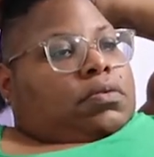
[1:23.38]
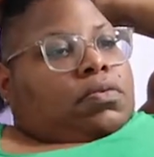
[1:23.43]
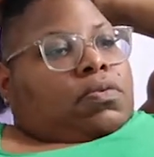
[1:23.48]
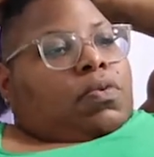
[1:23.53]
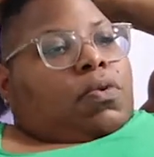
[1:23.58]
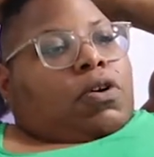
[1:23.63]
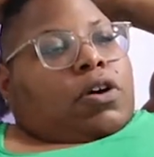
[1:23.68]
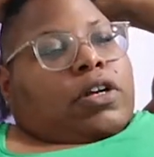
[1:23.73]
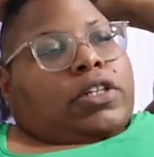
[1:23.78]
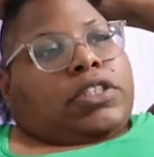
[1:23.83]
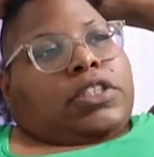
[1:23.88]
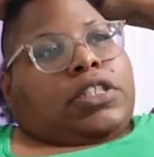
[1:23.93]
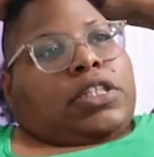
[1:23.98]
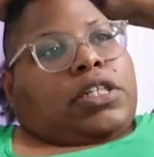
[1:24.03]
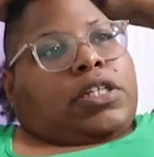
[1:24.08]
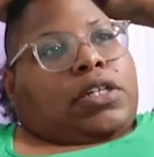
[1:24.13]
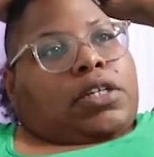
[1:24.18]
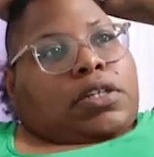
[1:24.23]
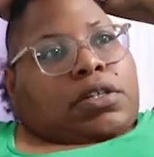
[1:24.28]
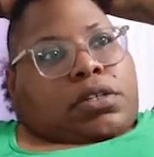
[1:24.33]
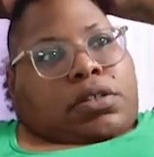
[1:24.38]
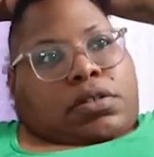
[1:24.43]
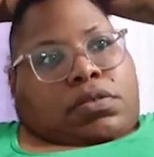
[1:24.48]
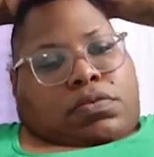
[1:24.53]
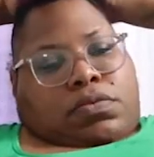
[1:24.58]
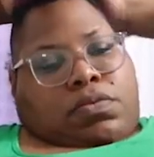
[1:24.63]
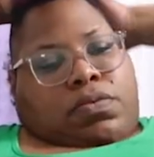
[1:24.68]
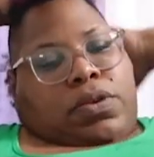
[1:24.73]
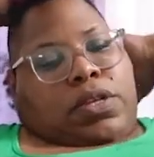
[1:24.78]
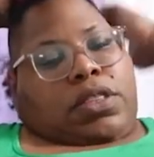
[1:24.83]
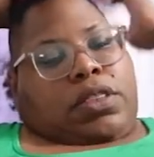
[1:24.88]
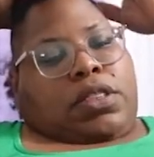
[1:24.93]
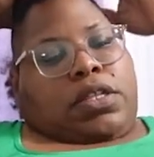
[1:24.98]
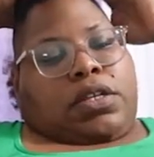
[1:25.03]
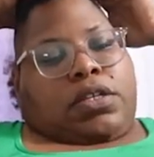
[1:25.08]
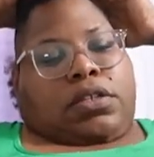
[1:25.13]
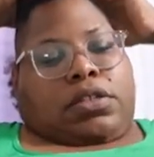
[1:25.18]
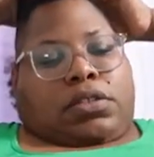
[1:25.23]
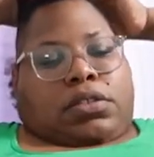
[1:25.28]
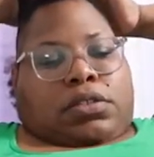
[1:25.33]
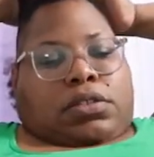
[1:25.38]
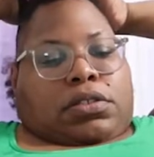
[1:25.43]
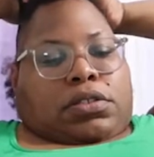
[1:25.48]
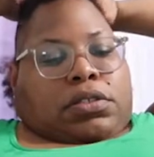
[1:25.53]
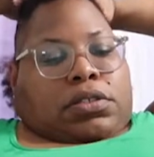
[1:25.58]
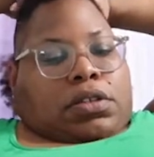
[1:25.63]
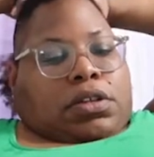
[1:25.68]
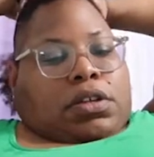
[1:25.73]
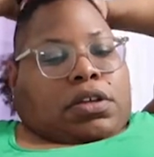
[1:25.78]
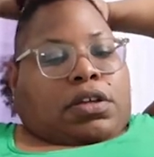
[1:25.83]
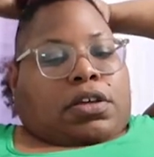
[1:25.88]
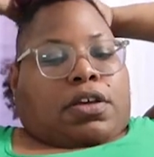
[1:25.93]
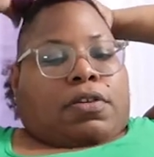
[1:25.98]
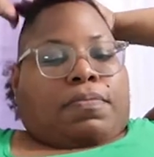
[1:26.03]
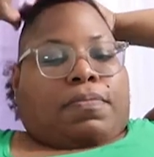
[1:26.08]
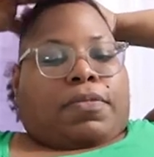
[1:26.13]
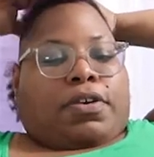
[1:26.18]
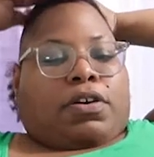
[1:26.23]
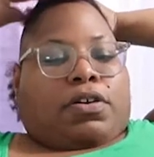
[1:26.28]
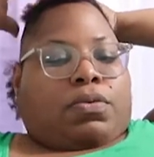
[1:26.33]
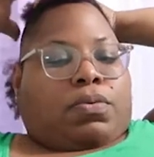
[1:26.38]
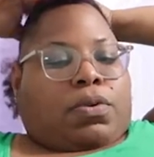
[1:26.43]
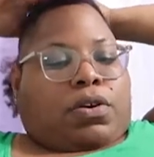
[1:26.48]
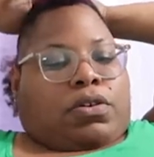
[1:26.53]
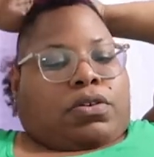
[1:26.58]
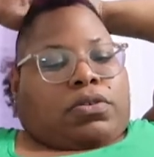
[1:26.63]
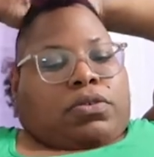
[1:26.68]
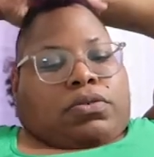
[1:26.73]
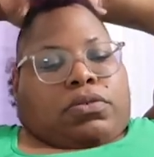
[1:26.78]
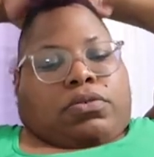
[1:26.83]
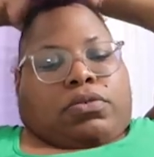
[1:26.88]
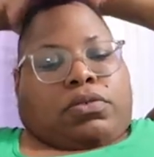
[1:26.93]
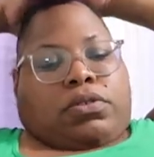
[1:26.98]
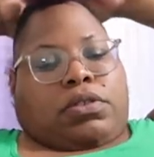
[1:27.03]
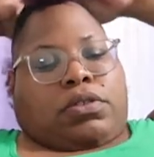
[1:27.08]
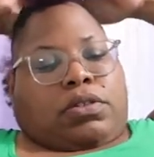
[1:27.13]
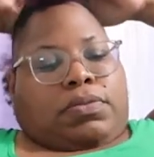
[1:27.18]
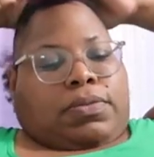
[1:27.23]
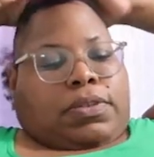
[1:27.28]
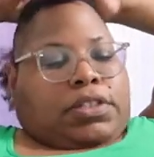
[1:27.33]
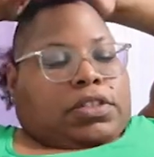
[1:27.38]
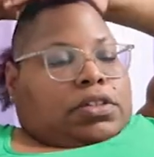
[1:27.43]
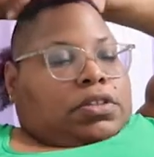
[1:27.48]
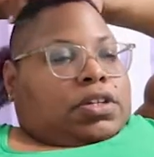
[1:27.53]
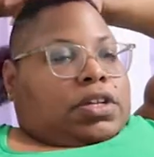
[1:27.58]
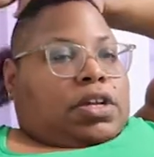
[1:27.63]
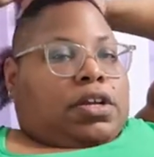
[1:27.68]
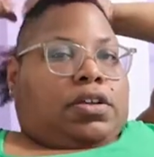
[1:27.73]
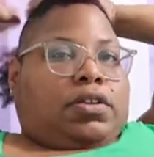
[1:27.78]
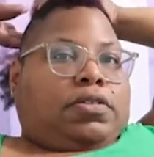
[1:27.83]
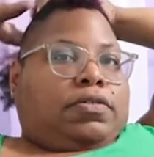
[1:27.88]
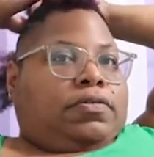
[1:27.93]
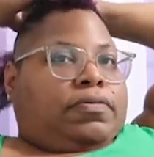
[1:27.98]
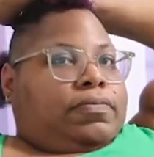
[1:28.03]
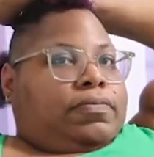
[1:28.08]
wash it with this Camille Rose. Let me show y'all.